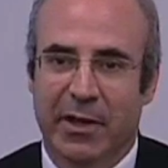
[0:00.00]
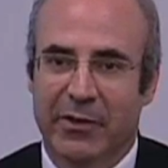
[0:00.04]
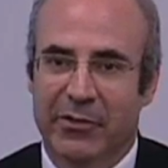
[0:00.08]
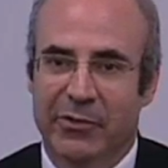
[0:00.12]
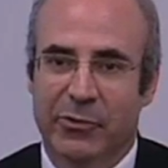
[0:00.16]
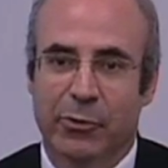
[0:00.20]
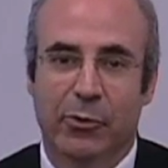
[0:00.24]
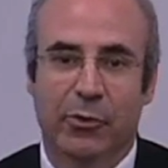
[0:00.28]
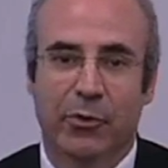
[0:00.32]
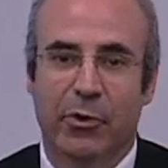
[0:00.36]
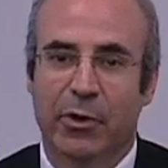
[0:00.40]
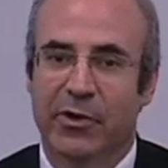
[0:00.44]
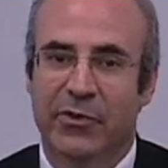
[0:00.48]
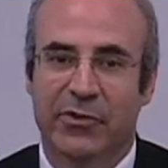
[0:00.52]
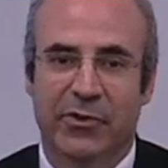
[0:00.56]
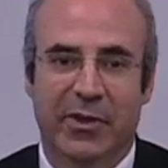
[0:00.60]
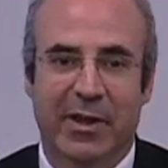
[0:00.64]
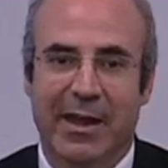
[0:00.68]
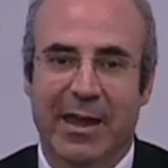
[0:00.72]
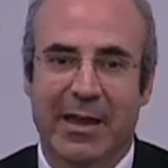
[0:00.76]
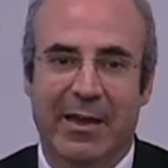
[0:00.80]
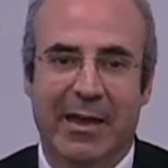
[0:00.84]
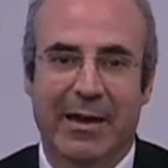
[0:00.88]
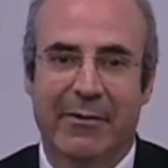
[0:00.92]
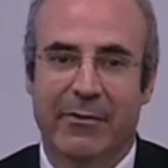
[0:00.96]
as good as
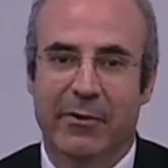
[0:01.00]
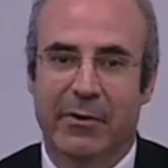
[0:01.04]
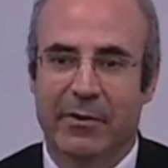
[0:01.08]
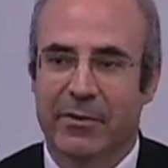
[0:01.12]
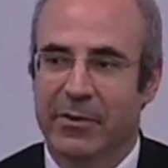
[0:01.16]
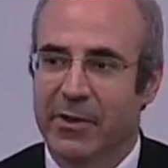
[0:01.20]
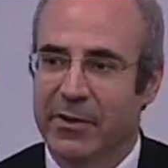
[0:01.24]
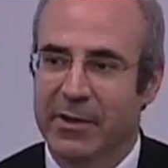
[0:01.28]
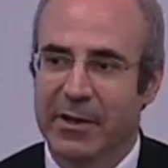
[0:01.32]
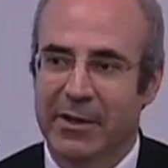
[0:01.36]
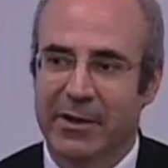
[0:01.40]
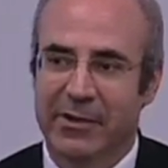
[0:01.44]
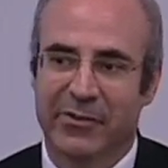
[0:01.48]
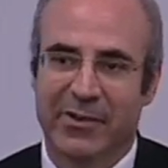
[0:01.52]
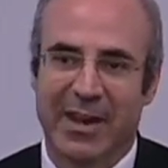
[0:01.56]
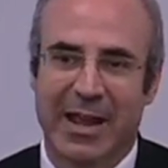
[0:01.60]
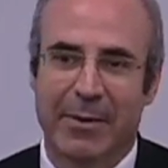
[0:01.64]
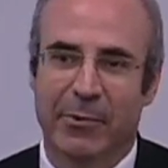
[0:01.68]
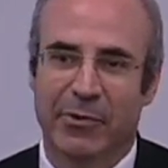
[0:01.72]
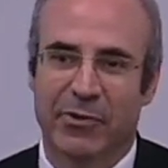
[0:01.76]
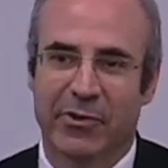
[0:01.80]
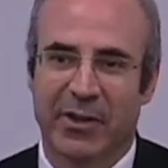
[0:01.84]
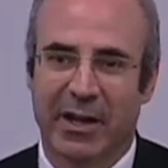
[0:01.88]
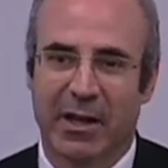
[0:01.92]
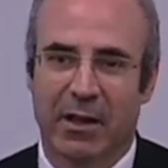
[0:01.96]
it ever, his name
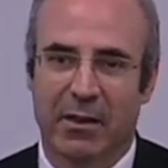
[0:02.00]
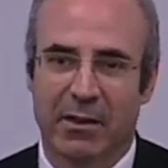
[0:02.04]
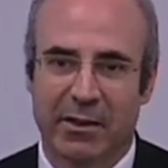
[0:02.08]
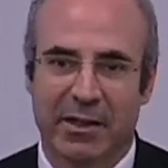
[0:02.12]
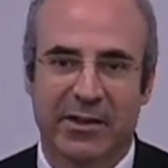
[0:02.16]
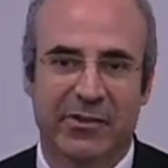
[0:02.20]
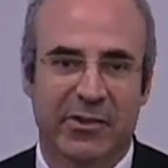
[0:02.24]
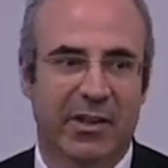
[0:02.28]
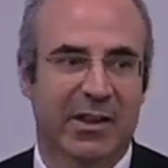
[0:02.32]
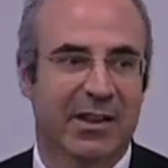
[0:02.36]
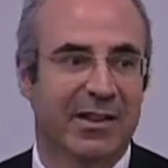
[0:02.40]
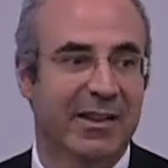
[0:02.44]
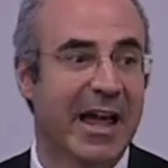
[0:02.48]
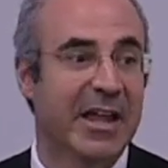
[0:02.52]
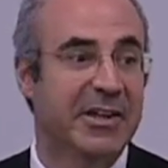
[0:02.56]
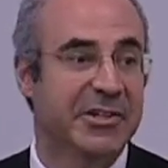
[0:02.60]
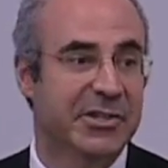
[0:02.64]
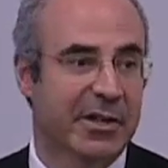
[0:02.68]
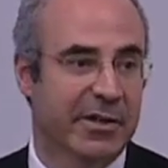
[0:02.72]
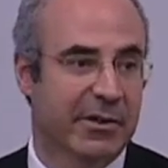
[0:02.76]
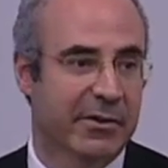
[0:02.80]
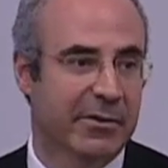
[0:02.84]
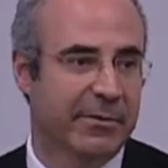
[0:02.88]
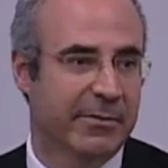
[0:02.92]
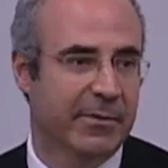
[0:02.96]
was like a, he's a
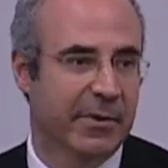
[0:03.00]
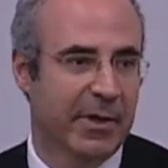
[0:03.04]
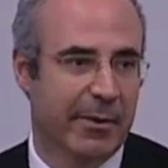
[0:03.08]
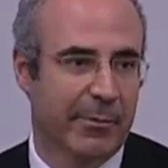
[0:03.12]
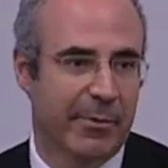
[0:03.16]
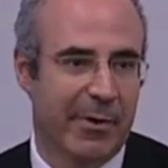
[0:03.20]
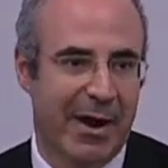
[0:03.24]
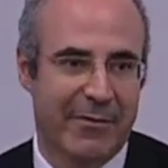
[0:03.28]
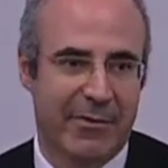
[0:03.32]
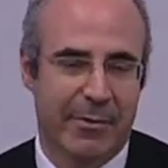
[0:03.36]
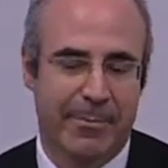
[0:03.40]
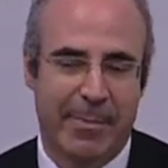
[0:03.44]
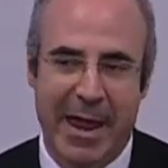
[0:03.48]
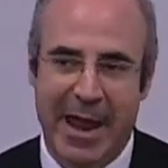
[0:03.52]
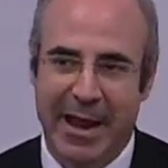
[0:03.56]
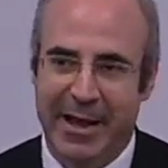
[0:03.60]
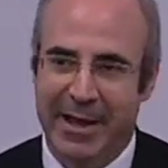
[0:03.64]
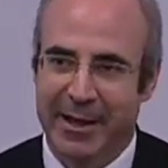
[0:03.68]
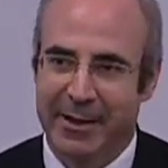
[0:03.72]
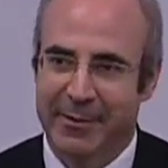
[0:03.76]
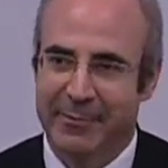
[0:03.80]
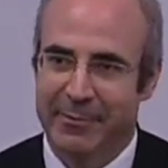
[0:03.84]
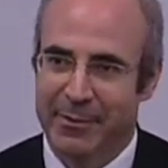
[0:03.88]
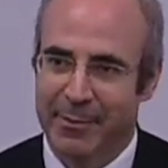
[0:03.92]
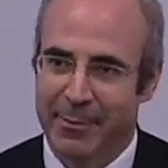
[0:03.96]
legend in private
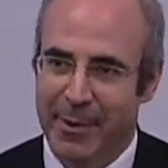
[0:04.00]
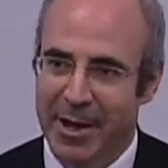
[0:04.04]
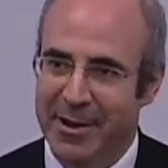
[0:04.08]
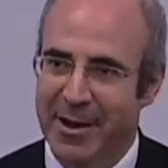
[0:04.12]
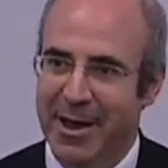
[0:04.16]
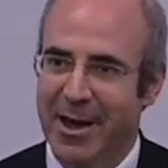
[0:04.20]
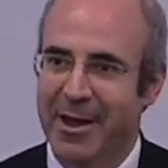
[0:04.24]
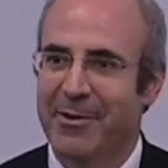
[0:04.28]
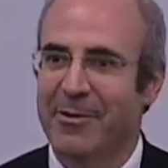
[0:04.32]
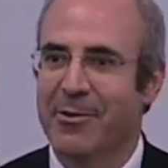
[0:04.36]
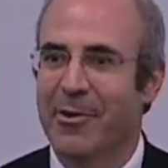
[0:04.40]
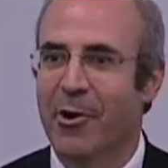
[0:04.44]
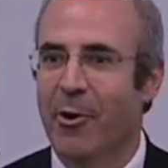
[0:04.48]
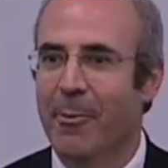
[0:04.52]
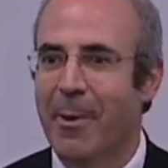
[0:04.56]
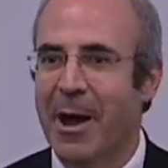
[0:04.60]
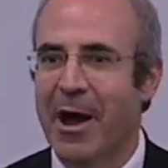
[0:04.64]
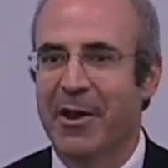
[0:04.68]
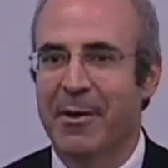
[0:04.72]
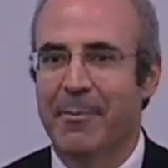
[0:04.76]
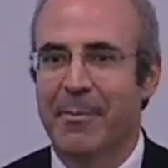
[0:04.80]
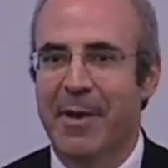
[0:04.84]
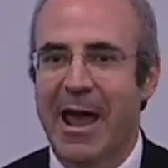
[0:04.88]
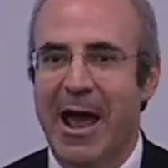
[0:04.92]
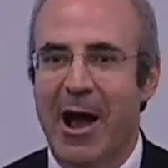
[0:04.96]
banking. You might not know about
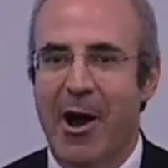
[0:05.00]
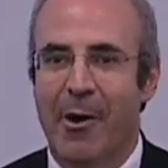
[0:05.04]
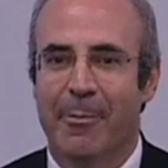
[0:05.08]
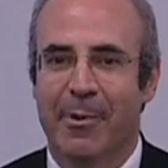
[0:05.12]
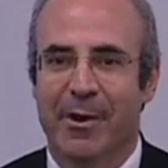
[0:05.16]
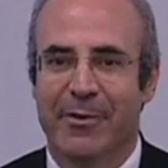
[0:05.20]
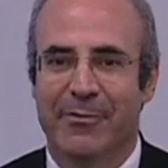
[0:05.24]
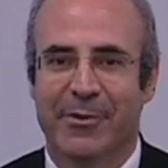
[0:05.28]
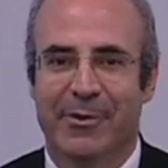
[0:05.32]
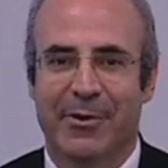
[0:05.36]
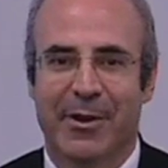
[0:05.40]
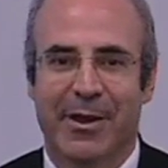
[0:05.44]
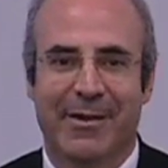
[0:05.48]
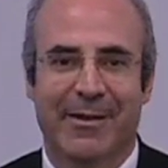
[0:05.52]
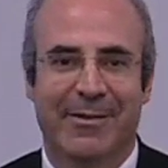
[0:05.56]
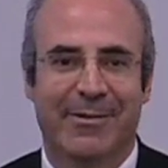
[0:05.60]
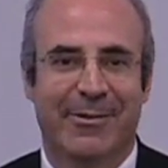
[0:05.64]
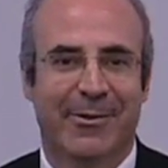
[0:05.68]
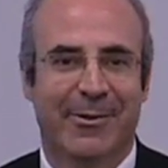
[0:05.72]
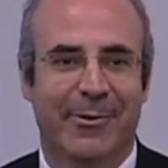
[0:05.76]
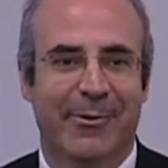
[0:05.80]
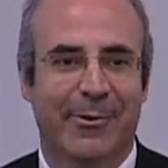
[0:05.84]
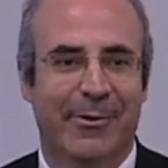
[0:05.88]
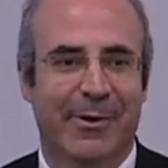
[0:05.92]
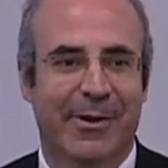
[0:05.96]
him now, but if you
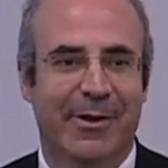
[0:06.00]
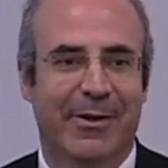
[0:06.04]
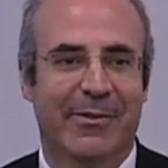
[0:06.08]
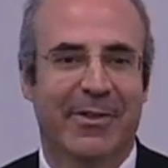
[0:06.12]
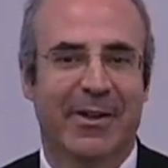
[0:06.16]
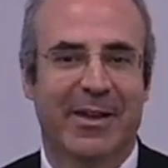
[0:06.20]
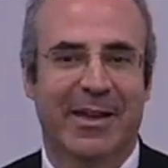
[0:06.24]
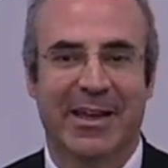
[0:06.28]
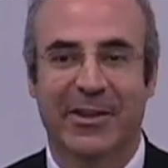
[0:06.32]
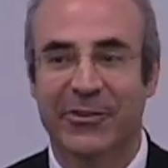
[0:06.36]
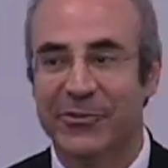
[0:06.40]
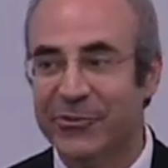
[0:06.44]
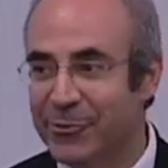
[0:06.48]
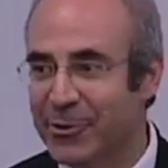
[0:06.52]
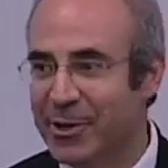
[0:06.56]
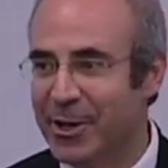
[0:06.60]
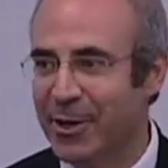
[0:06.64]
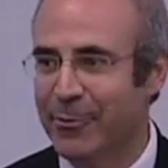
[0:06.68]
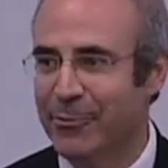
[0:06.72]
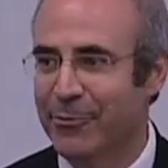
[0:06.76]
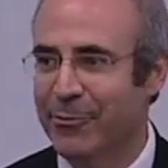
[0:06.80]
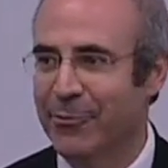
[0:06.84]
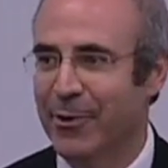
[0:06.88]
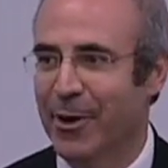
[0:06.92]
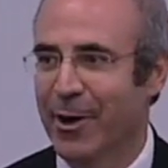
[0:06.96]
knew the history
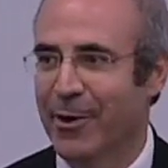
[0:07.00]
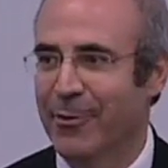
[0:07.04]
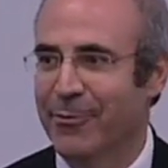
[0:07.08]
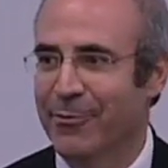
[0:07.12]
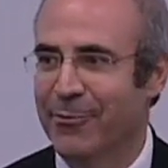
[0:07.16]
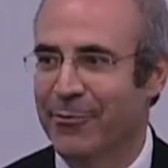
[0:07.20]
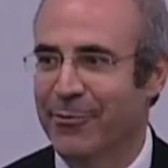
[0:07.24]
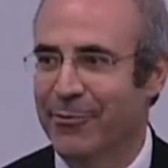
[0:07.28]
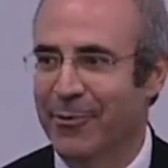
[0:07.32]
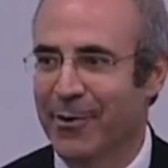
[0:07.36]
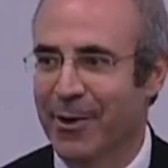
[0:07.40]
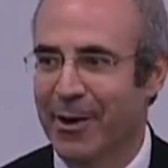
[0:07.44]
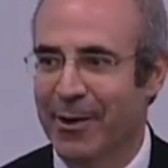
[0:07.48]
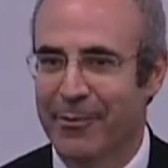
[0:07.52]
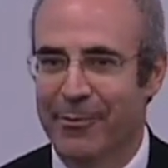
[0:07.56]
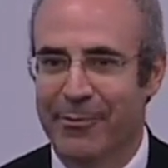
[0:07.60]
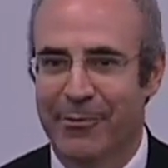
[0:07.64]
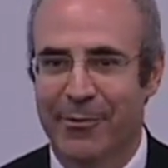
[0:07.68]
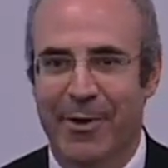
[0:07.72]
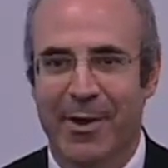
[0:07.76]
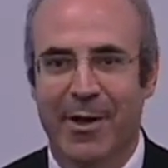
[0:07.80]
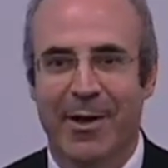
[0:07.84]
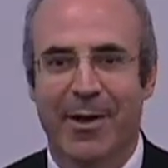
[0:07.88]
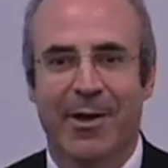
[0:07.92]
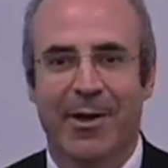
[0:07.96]
of, of, of
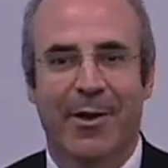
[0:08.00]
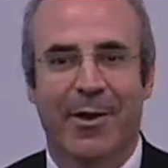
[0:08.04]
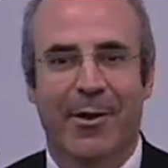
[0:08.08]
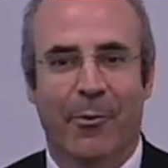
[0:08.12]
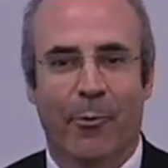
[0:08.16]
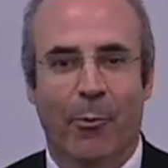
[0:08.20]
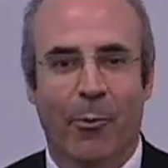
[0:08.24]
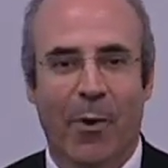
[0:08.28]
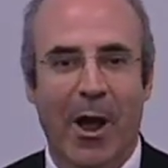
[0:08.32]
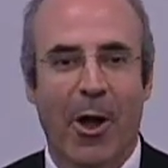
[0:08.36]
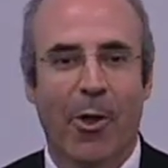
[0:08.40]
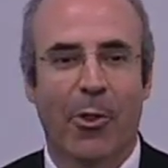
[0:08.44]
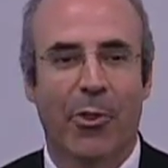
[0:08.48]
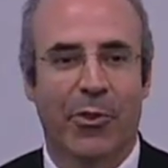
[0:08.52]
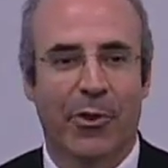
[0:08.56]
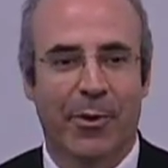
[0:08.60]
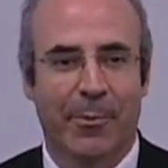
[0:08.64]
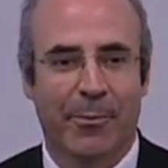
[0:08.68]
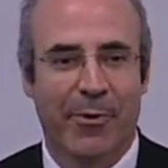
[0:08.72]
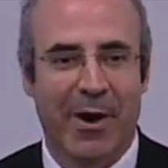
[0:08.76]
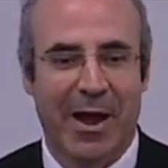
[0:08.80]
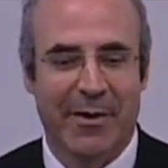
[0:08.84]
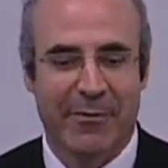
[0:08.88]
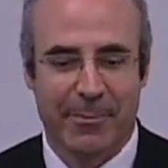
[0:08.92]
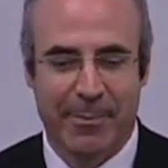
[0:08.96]
wealth and
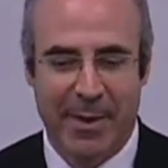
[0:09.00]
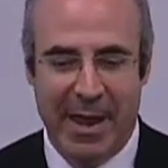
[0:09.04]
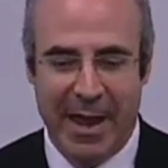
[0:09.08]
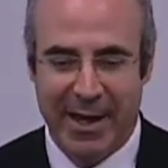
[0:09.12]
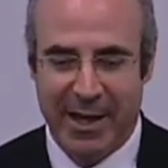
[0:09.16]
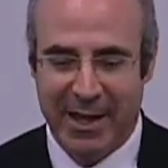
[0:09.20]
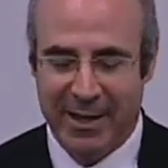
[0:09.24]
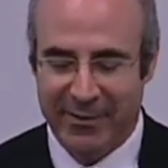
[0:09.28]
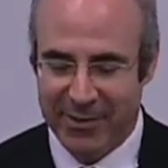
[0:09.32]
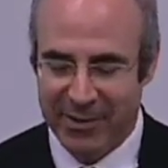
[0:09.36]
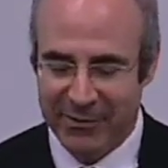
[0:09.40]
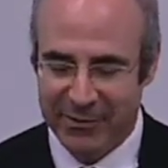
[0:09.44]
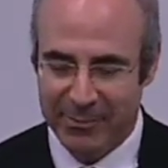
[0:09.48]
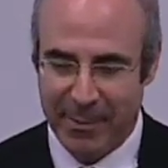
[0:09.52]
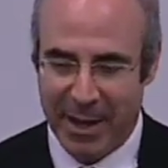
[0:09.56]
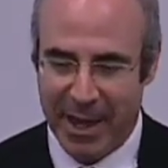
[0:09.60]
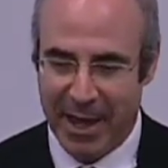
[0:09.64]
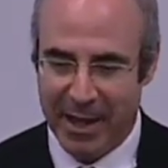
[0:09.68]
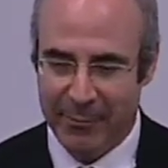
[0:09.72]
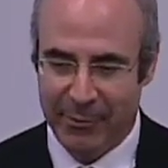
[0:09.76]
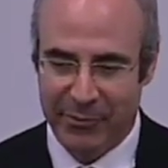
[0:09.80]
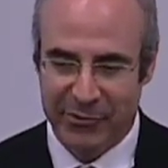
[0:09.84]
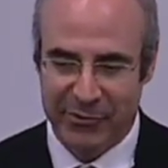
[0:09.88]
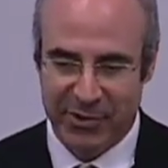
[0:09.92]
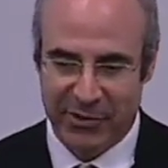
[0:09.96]
private banking, this
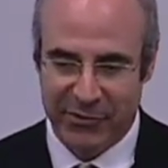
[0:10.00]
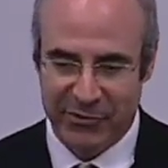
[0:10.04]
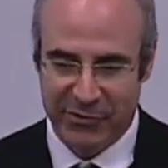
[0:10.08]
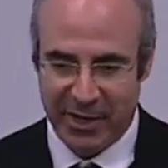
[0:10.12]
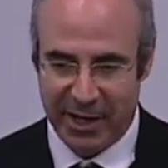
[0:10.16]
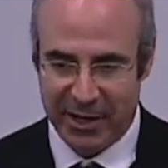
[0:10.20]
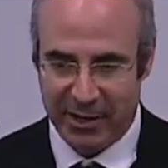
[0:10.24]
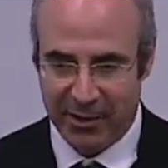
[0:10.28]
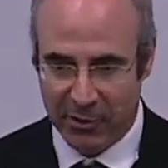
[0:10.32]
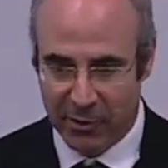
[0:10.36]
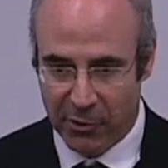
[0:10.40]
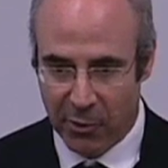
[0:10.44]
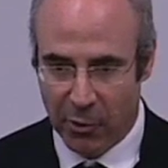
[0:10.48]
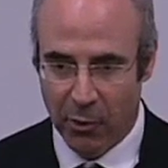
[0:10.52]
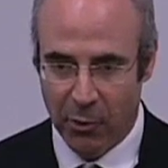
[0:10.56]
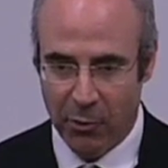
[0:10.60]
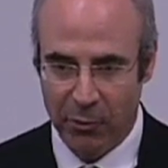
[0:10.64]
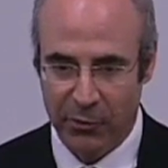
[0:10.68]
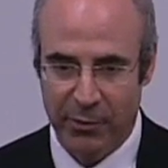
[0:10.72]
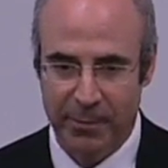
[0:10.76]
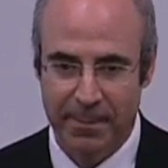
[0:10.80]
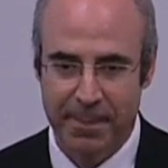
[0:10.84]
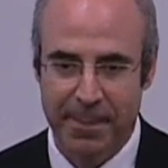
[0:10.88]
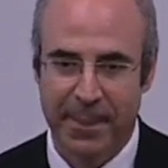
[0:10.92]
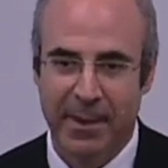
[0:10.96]
man was just like
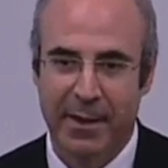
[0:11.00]
gold.